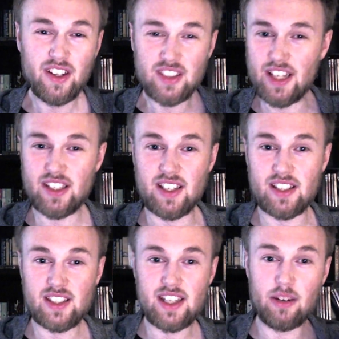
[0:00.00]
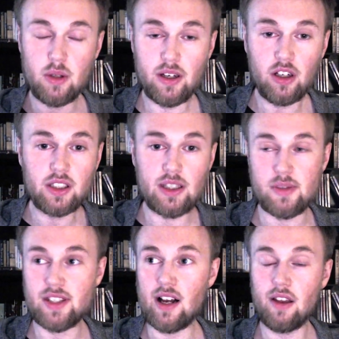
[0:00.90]
does this, they will hurt
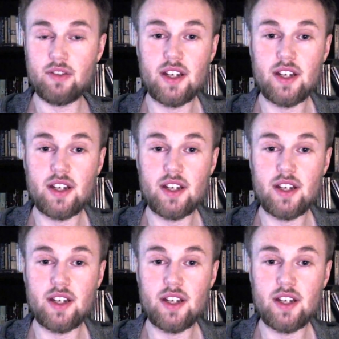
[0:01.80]
themselves.